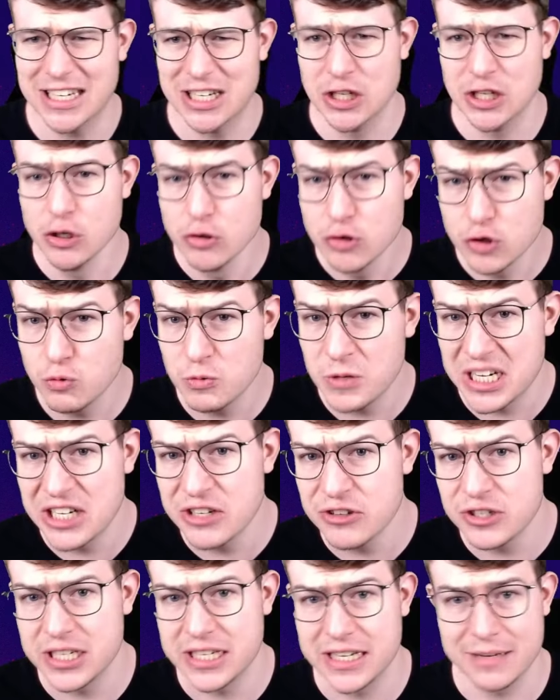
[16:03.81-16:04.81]
It looks really
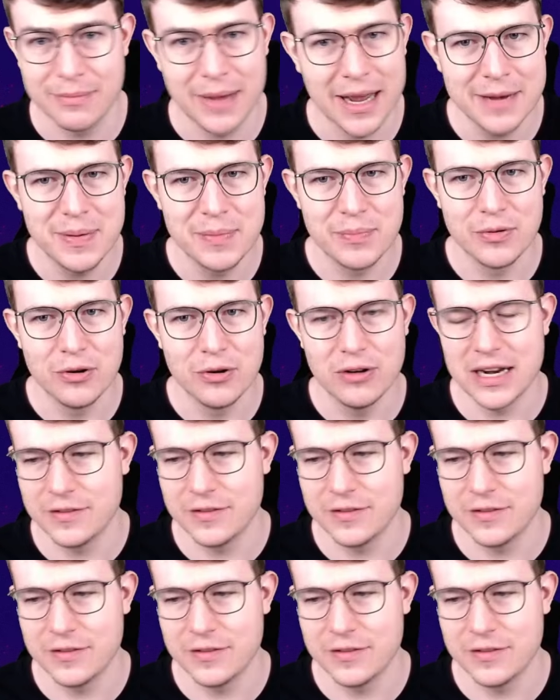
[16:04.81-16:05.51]
interesting and might be broken.